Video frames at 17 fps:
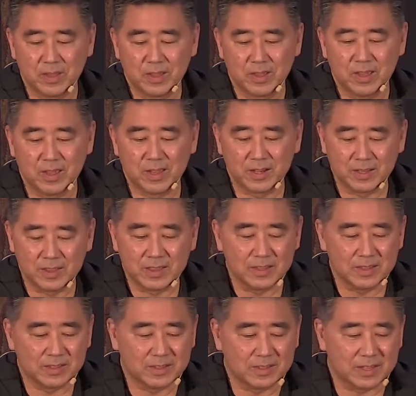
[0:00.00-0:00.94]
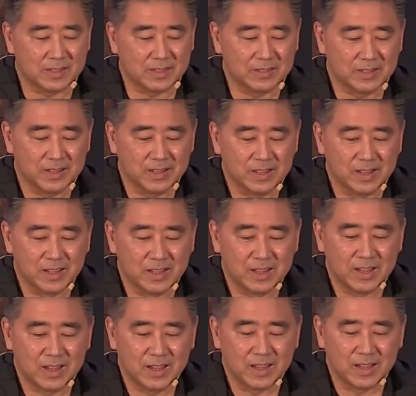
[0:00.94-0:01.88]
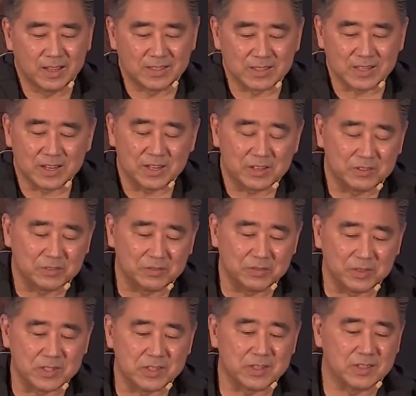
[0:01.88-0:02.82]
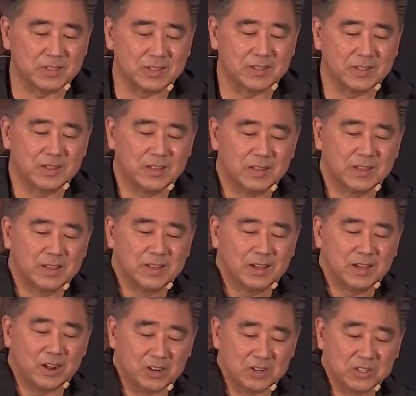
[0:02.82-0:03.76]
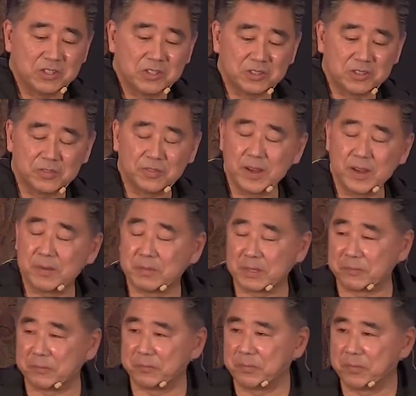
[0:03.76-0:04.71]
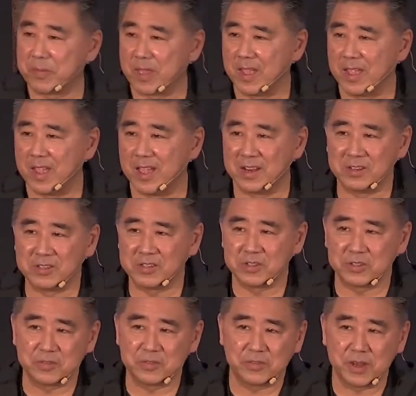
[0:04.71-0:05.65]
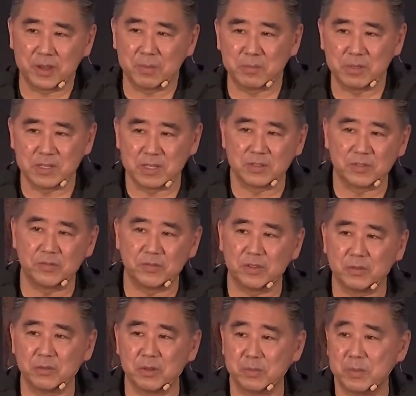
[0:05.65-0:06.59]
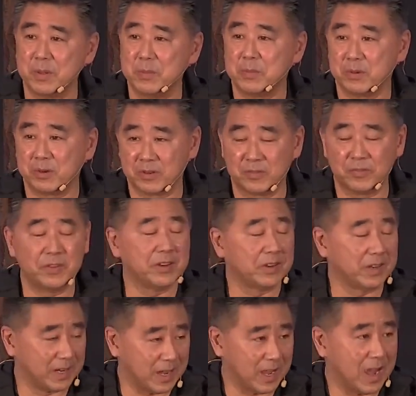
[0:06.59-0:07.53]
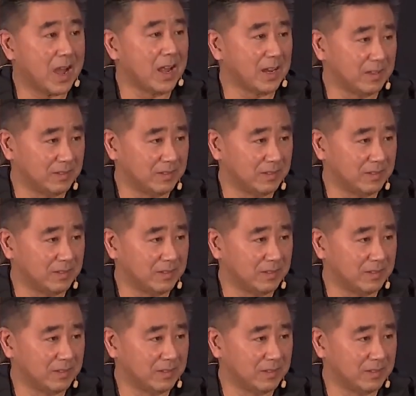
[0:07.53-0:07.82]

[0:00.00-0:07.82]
And I think that as I envision our church family and a church family that's filled with people who are fearing God,